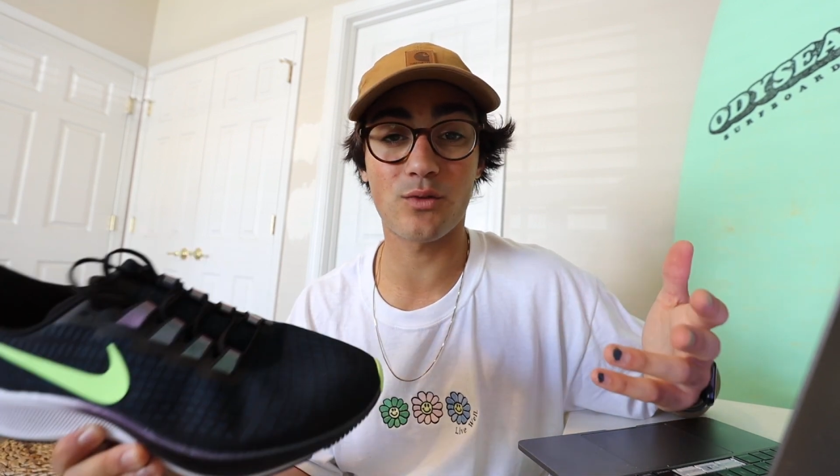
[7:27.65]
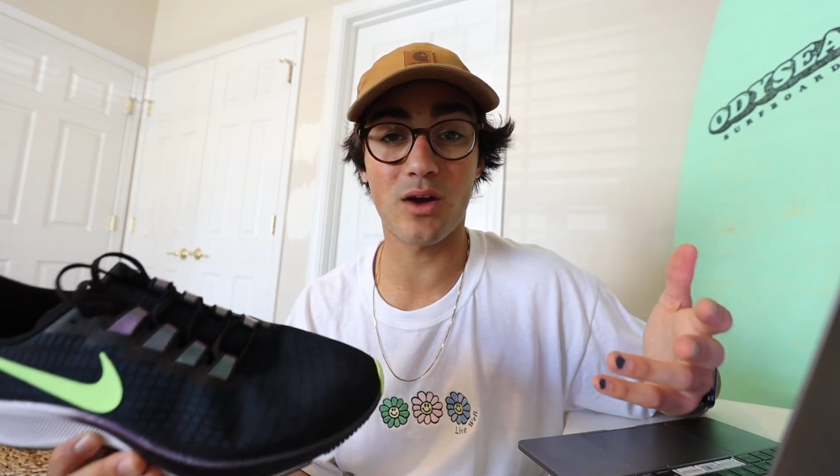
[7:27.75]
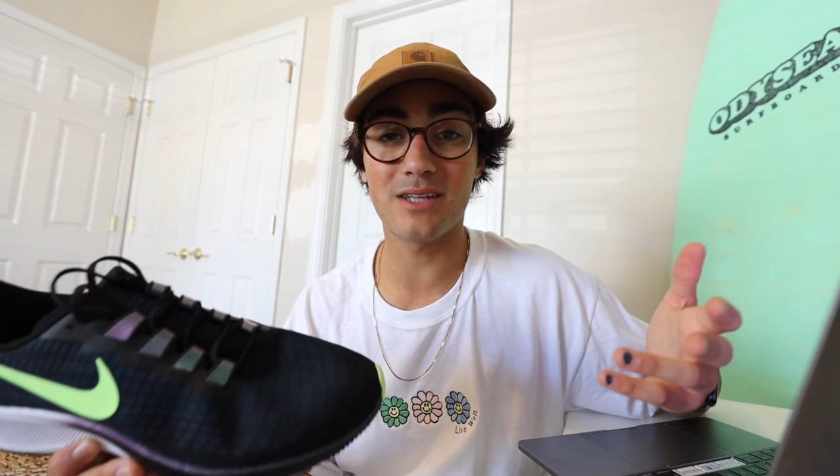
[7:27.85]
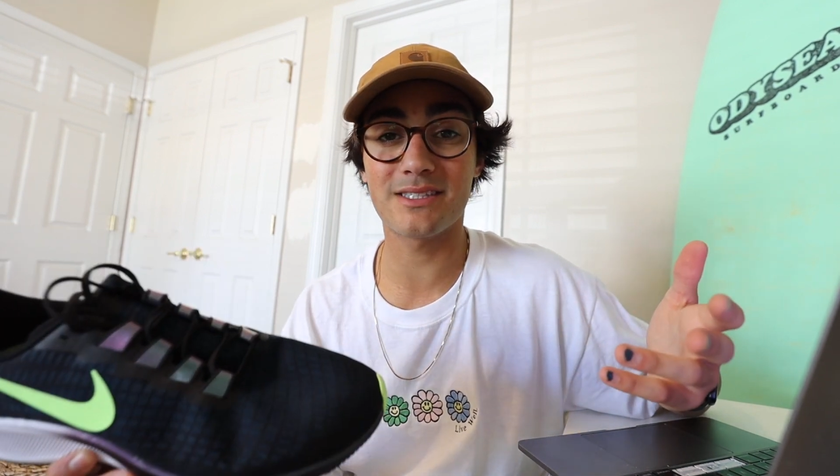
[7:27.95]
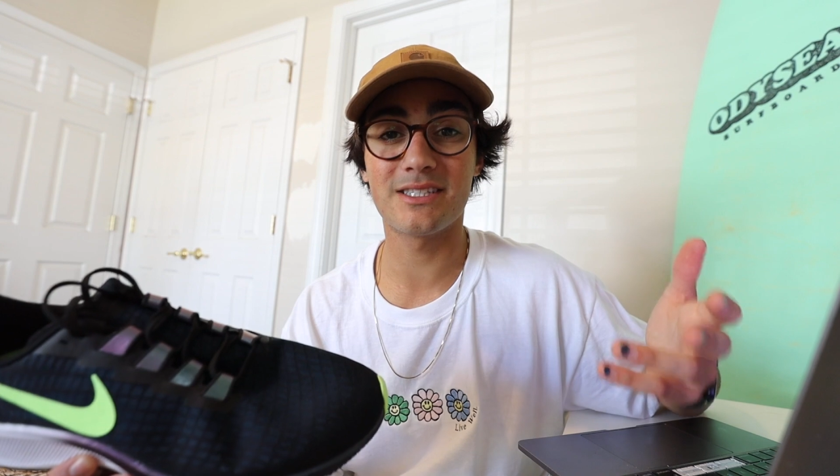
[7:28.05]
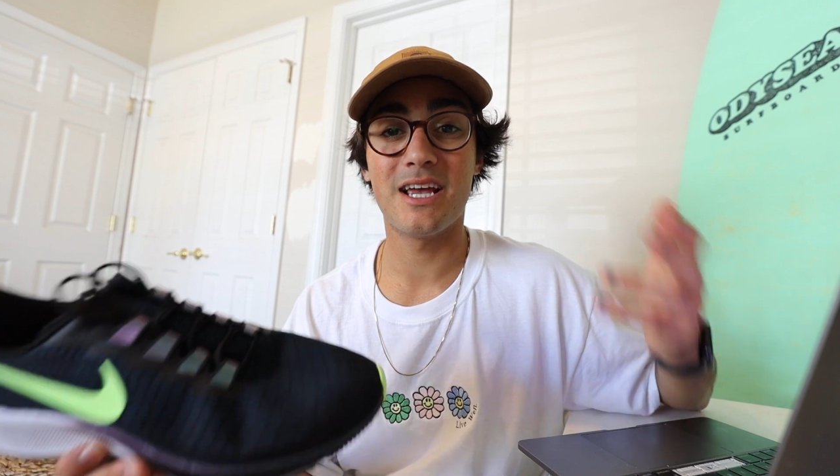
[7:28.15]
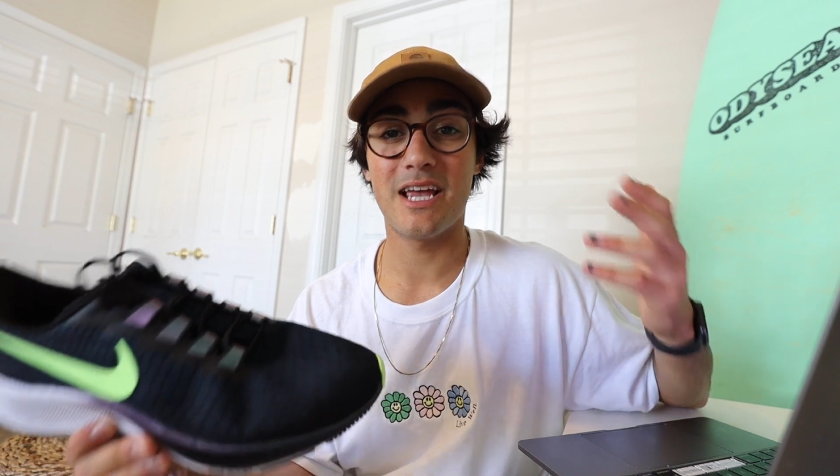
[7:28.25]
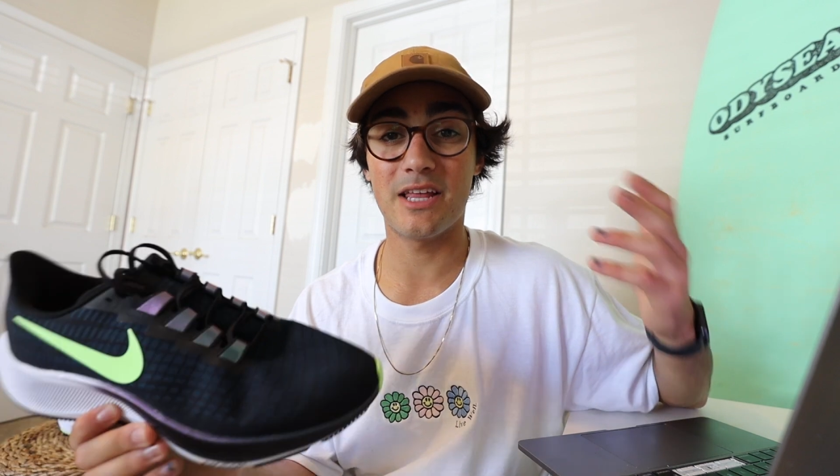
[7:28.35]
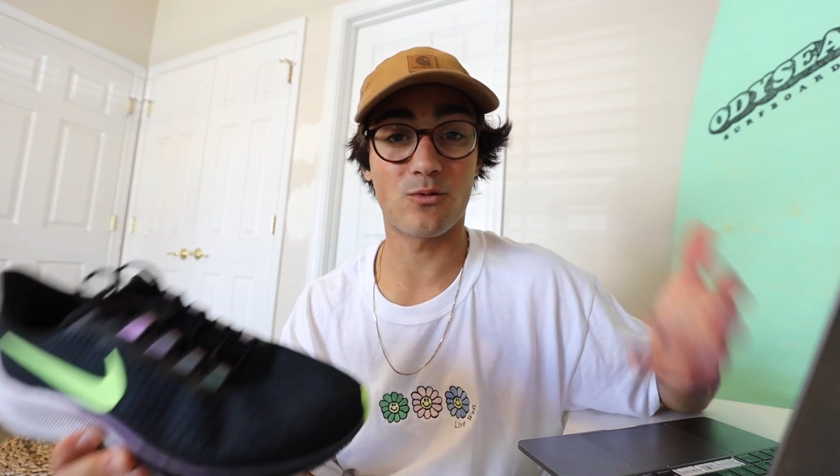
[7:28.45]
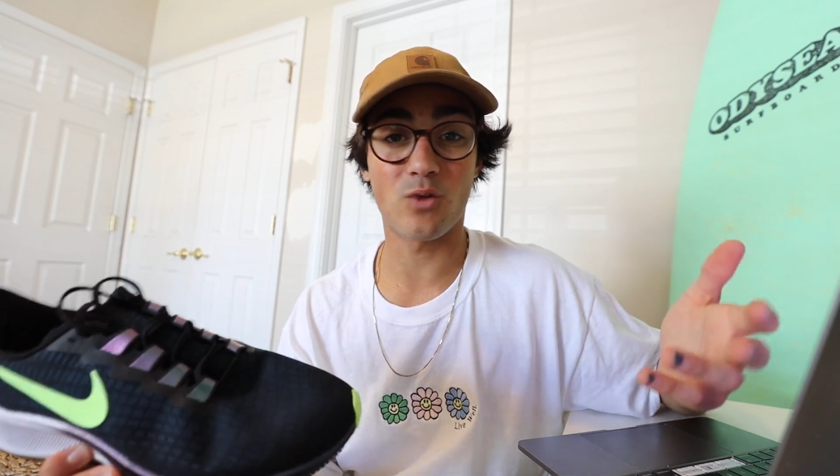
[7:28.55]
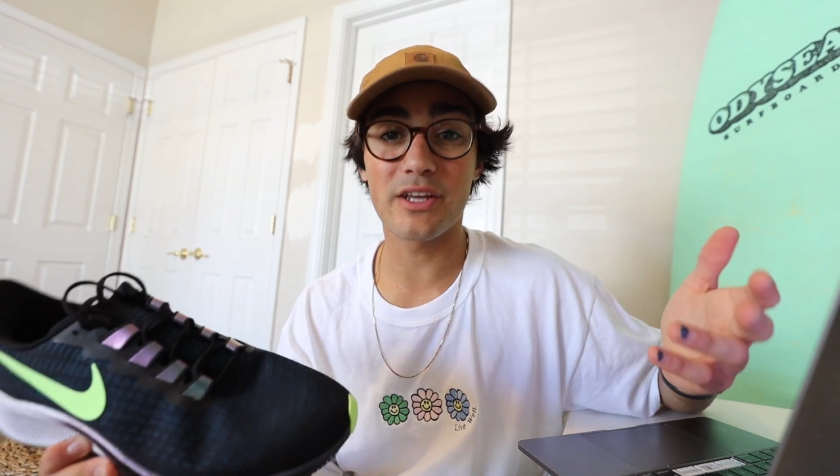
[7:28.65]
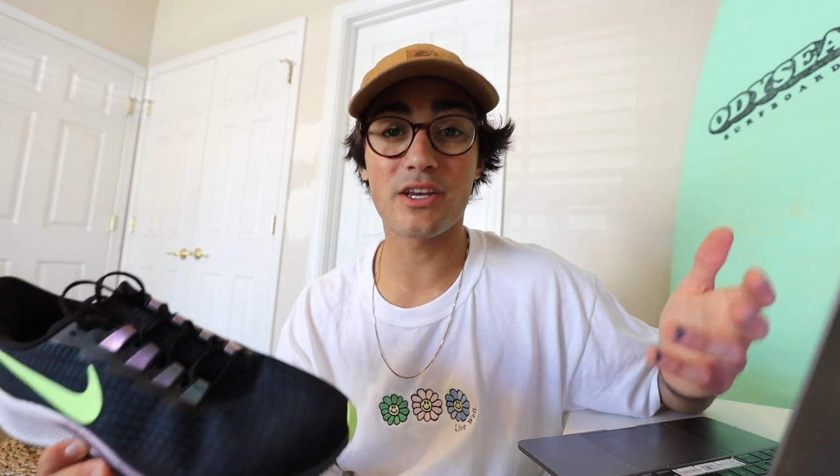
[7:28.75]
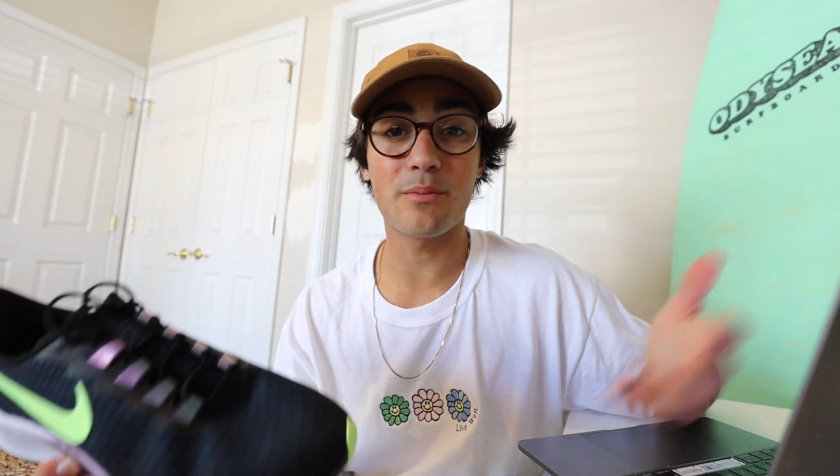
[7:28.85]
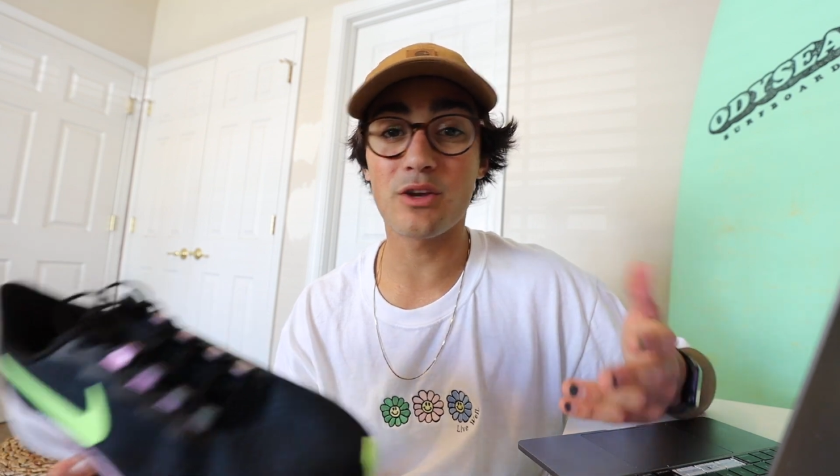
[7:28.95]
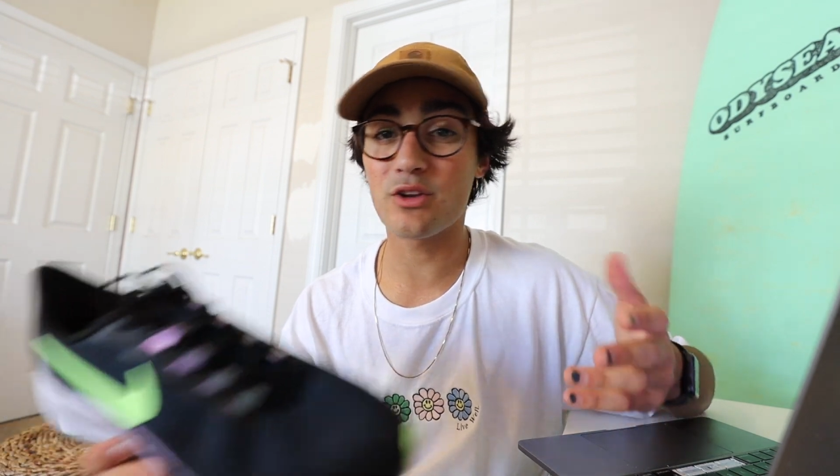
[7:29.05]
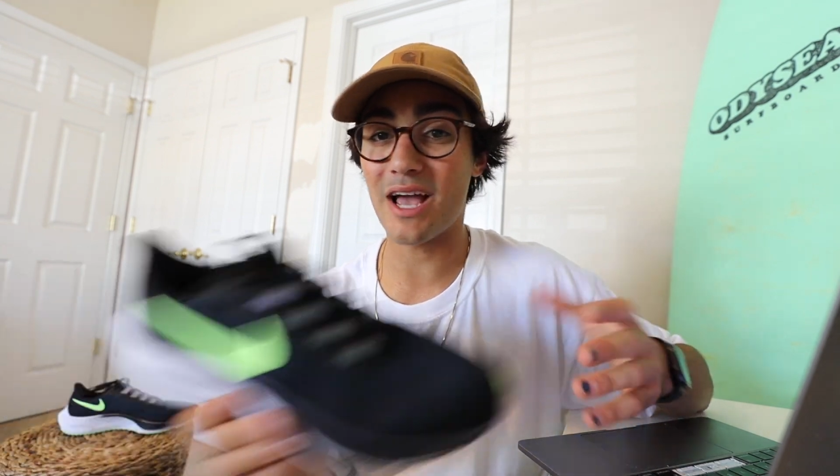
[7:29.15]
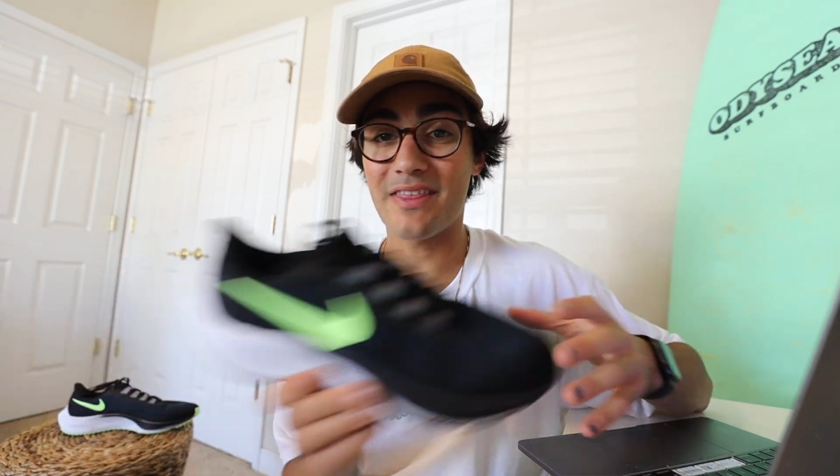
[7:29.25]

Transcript: fronts in the running community.